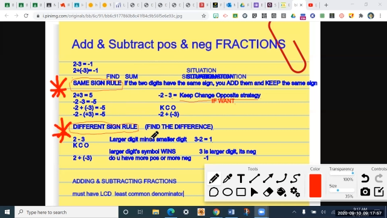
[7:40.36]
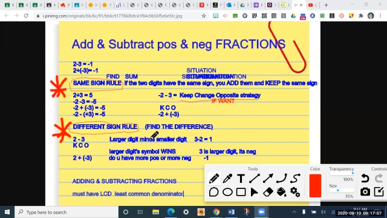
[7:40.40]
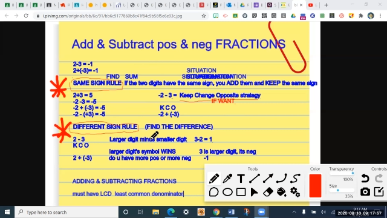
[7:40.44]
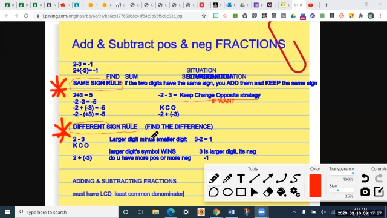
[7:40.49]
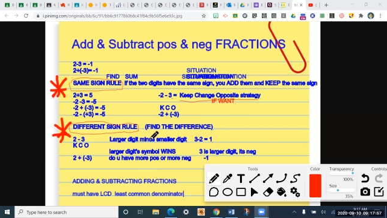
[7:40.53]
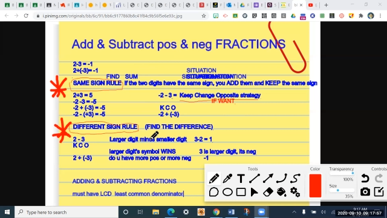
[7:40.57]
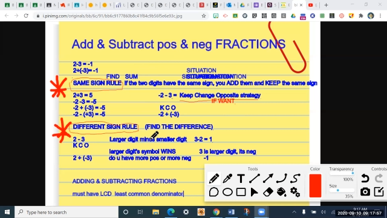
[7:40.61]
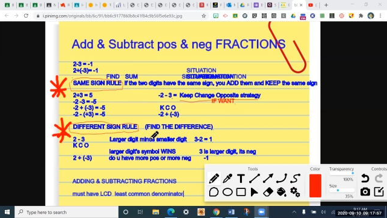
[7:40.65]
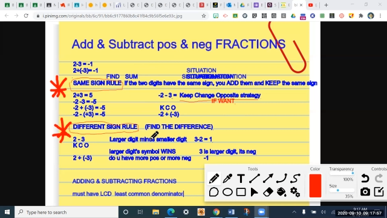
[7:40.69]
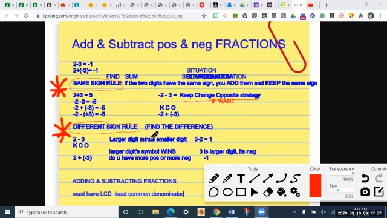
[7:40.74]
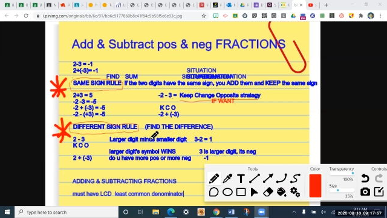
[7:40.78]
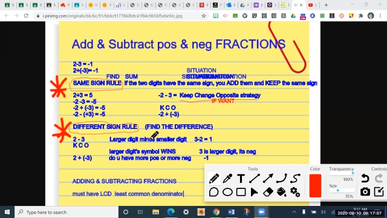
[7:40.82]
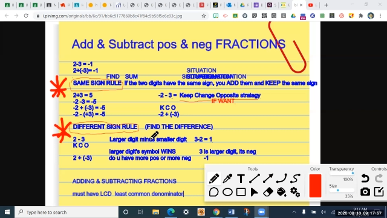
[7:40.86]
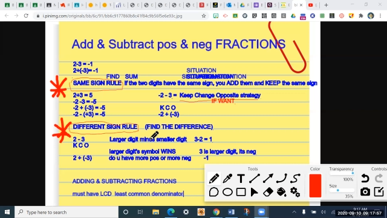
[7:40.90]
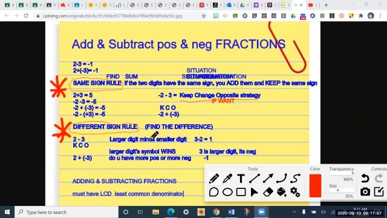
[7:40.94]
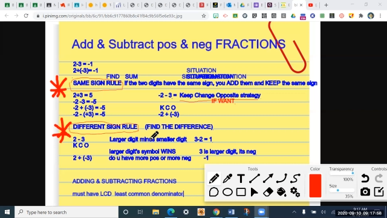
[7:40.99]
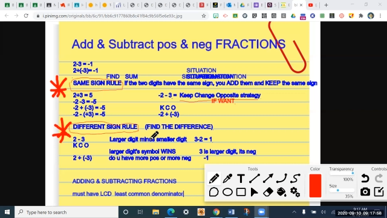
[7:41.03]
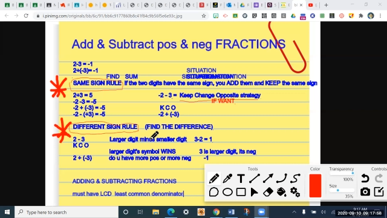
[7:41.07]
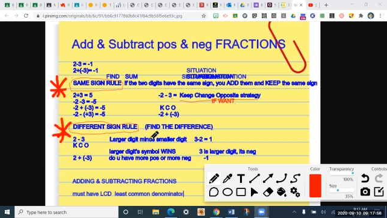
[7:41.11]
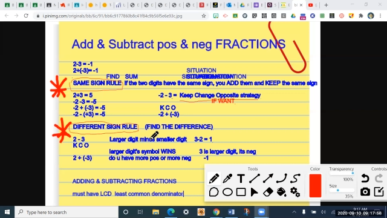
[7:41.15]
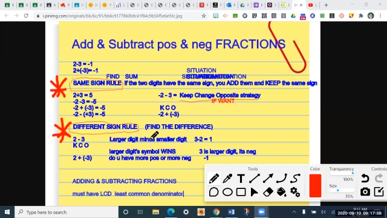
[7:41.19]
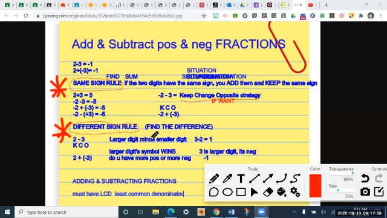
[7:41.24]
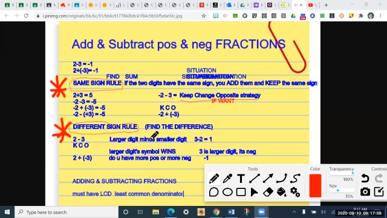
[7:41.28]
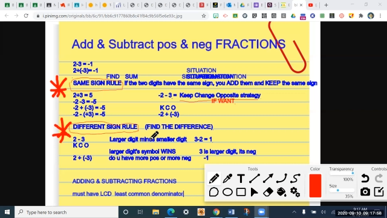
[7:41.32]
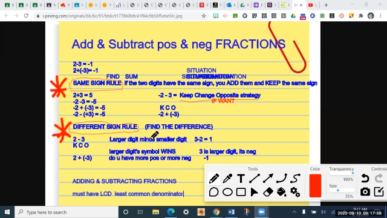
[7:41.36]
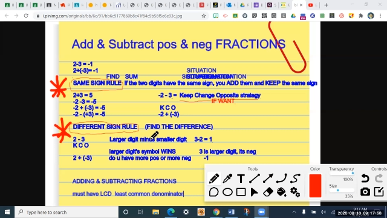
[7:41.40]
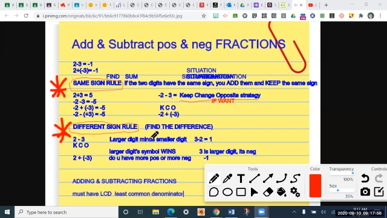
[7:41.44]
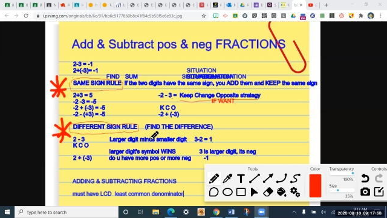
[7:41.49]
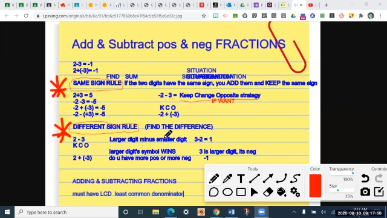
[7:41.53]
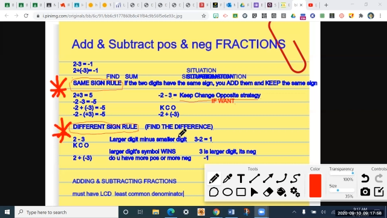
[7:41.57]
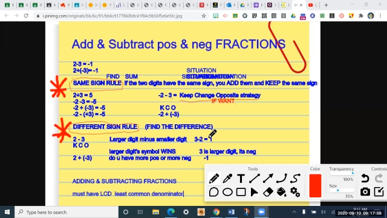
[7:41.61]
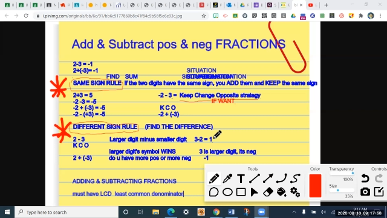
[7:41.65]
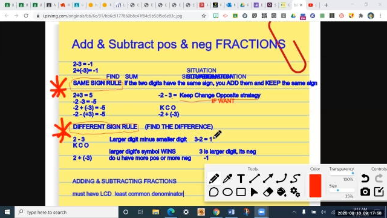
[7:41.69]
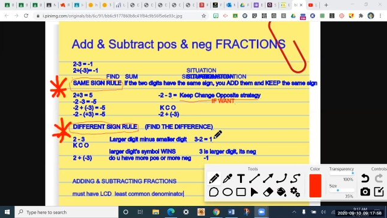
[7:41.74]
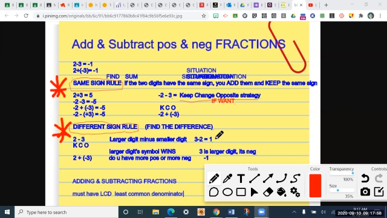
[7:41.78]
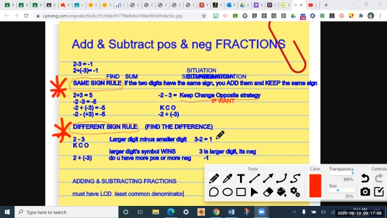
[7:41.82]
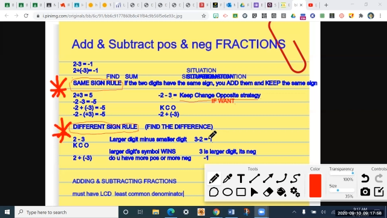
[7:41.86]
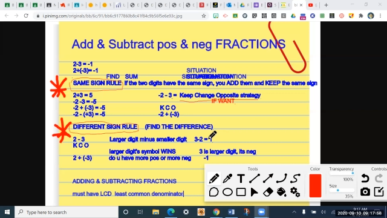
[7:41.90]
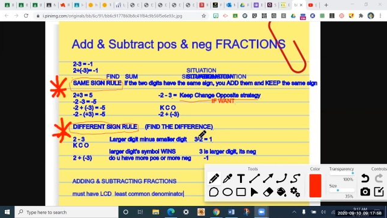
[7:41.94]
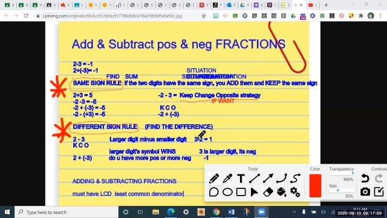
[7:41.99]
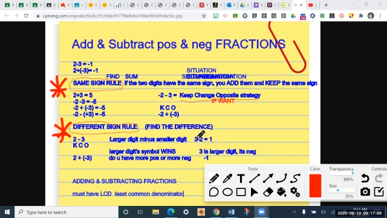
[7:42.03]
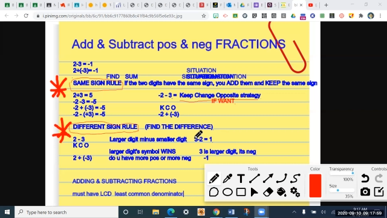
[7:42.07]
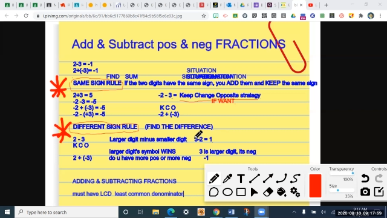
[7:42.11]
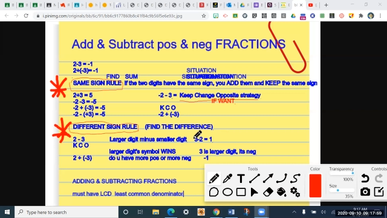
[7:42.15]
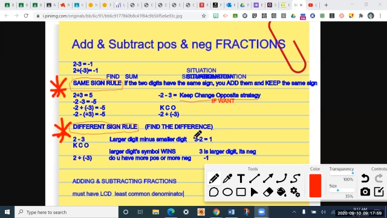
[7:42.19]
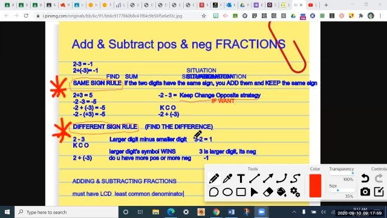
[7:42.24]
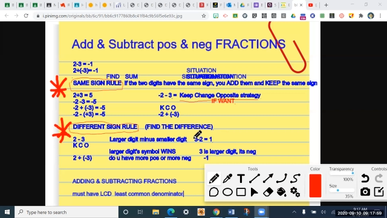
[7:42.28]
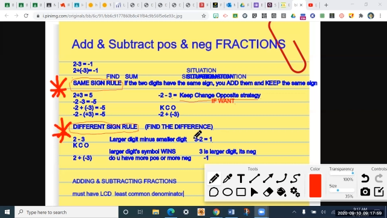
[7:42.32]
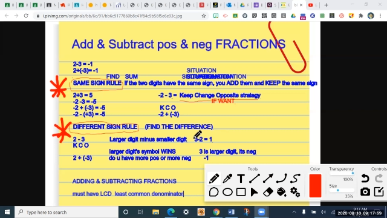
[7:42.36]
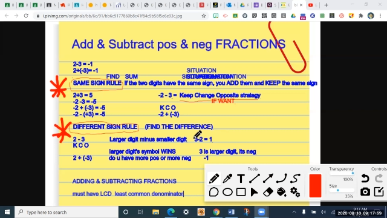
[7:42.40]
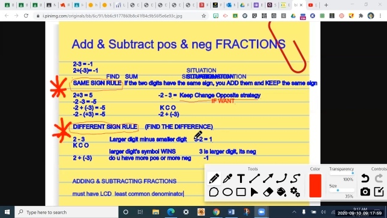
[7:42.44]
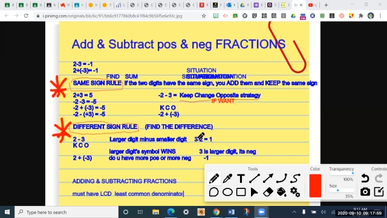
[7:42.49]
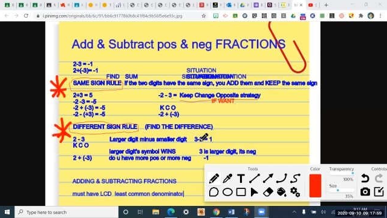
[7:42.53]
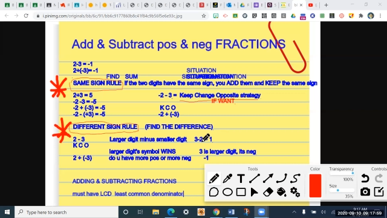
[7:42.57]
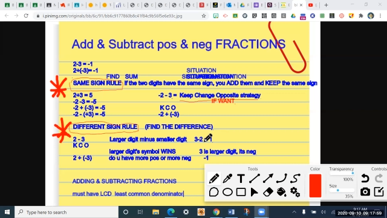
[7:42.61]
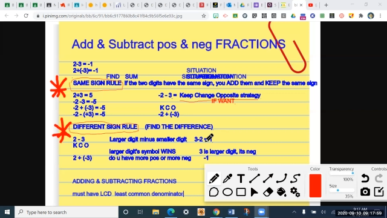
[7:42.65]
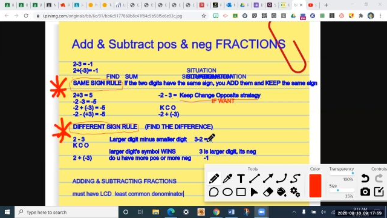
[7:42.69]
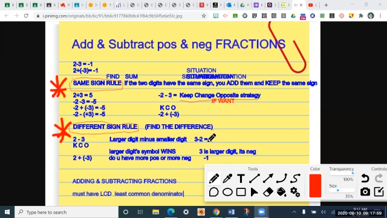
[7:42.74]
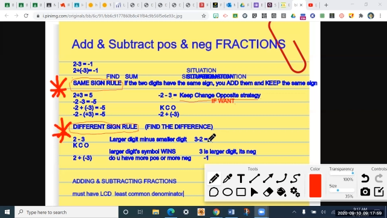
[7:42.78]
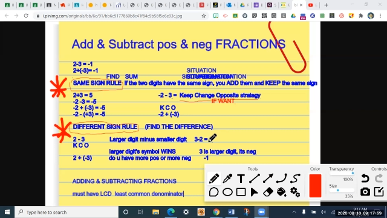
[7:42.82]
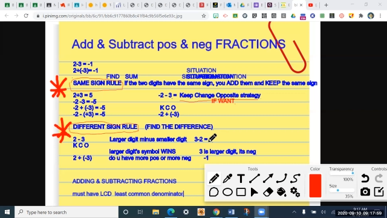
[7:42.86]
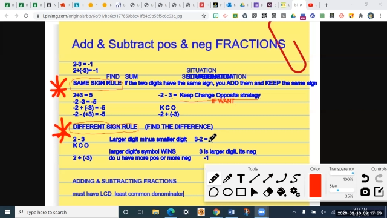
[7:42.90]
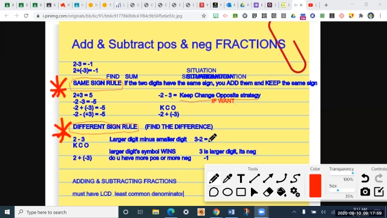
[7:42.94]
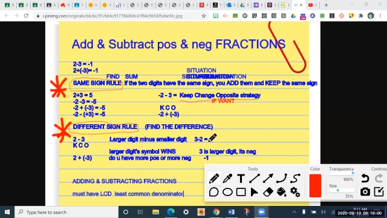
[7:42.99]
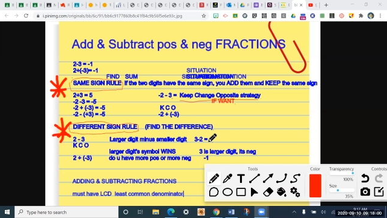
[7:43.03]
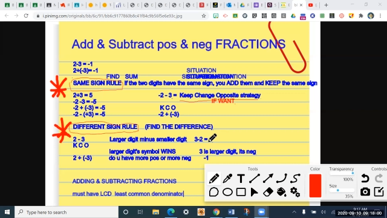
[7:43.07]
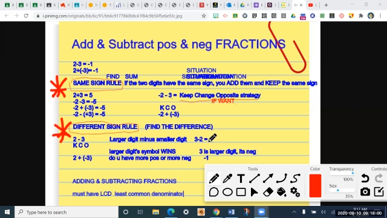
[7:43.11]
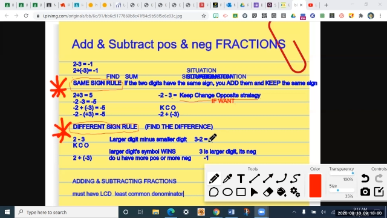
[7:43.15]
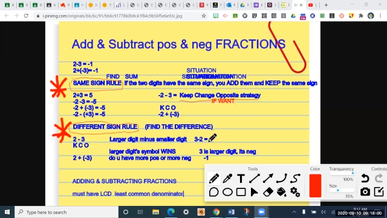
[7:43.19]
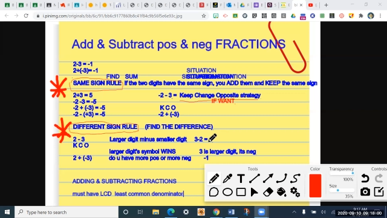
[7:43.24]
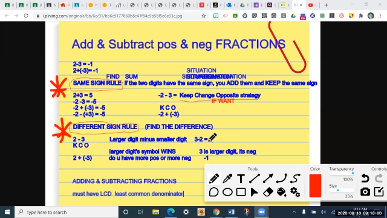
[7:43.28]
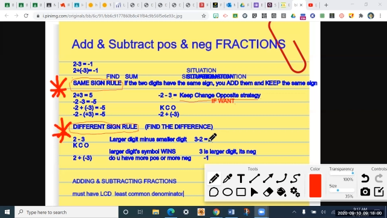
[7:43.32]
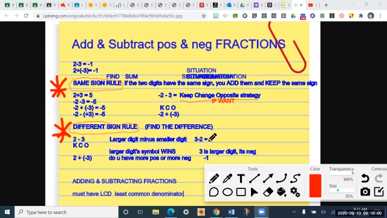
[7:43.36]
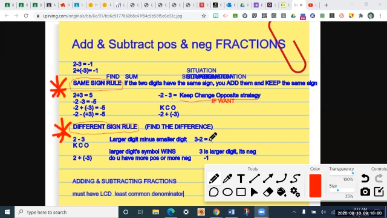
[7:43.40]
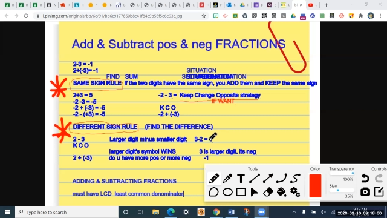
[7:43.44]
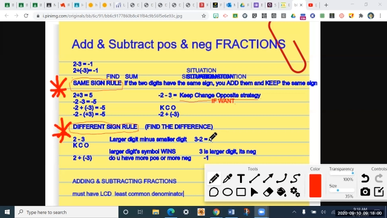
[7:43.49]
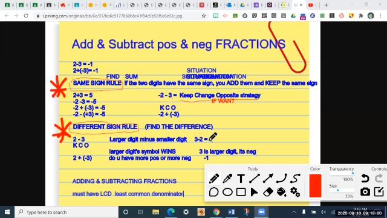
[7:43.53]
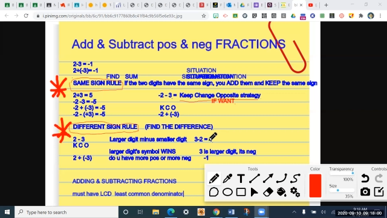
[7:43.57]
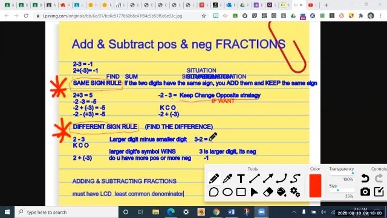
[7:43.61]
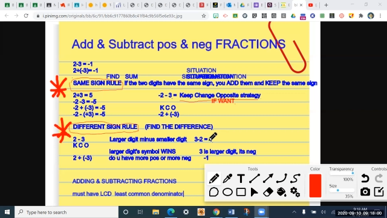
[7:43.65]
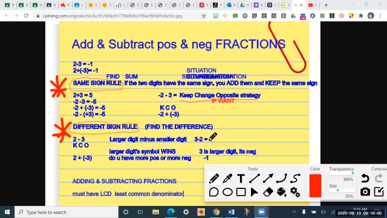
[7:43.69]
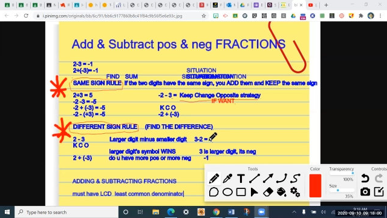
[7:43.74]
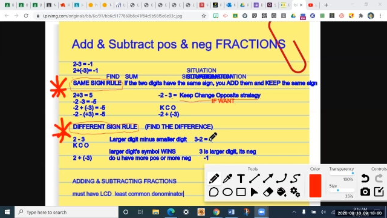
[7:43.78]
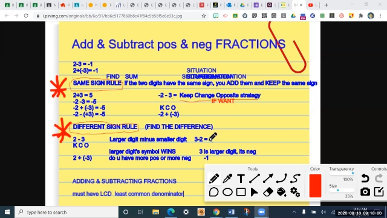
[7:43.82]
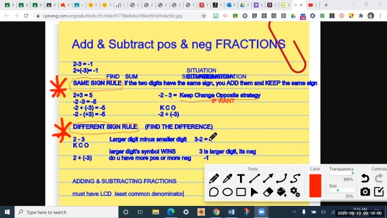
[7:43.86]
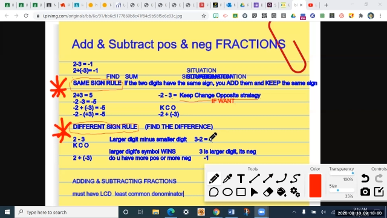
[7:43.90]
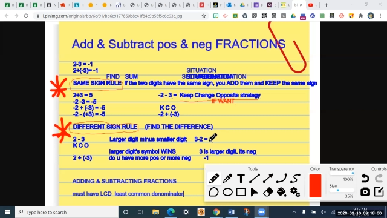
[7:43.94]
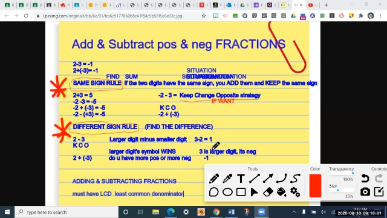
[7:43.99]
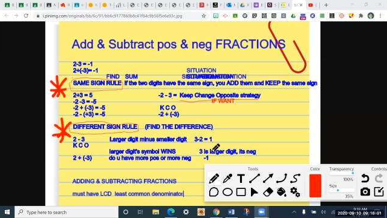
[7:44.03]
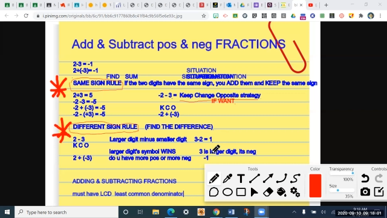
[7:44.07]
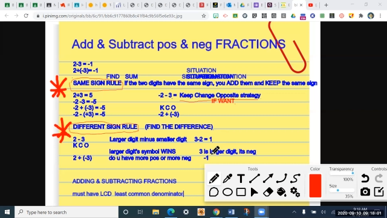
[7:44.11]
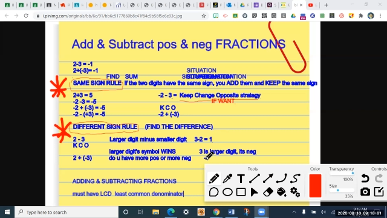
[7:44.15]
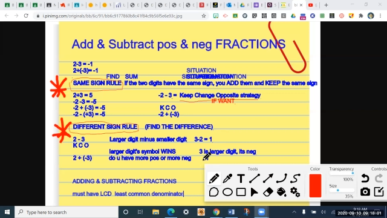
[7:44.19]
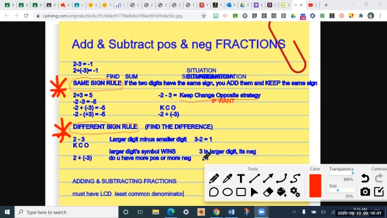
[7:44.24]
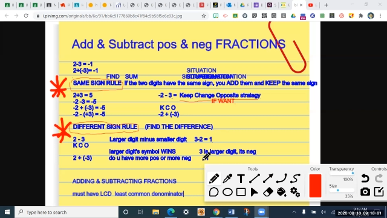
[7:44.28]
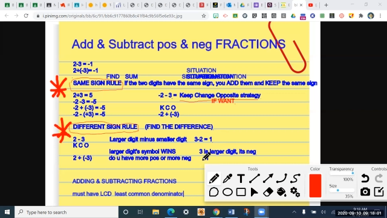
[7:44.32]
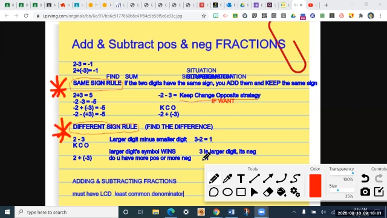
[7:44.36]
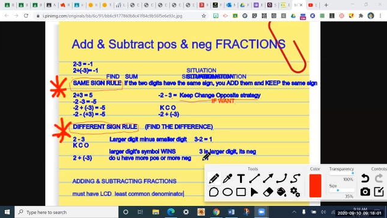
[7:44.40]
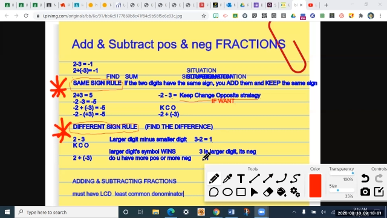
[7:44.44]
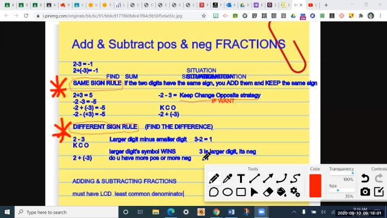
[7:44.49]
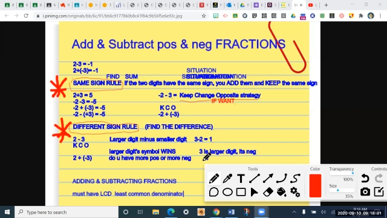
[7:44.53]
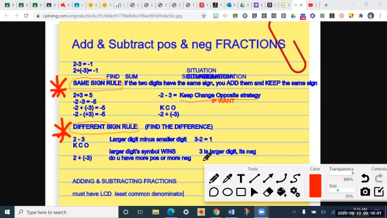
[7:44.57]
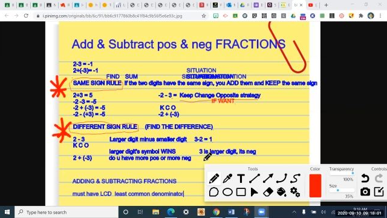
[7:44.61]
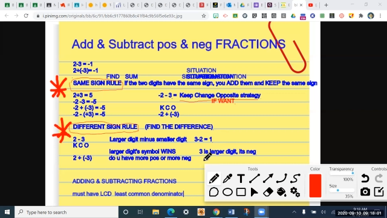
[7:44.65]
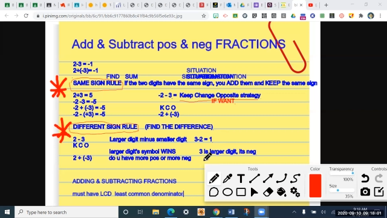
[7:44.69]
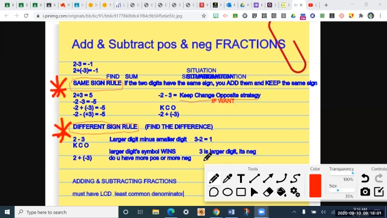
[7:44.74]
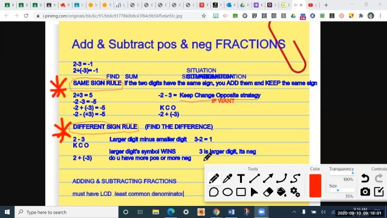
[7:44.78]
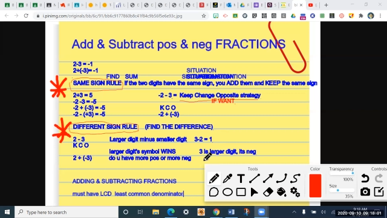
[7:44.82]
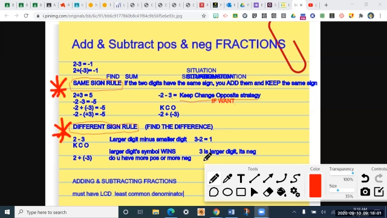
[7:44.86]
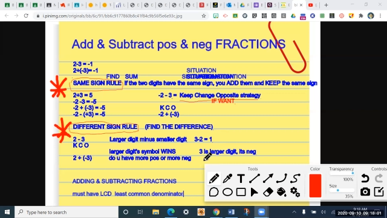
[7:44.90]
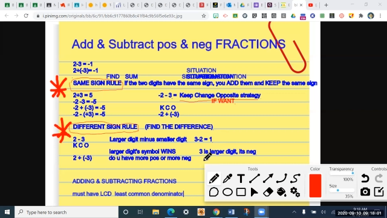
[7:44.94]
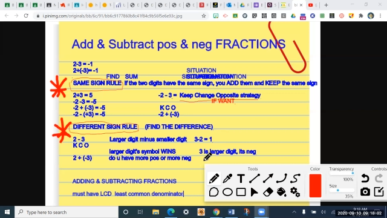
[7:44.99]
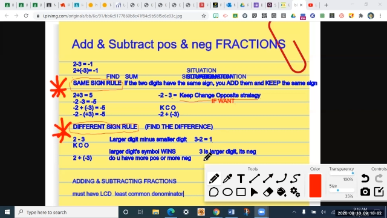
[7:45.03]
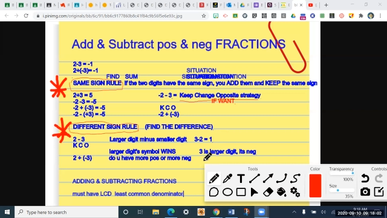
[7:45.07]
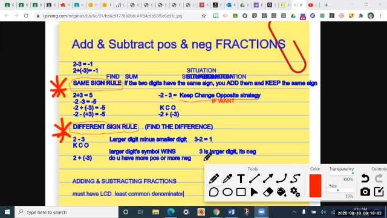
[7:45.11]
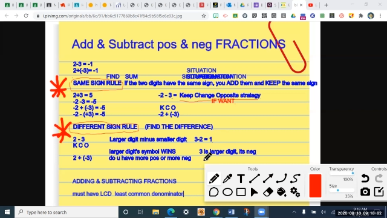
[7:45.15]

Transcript: Nobody's mouth can be seen.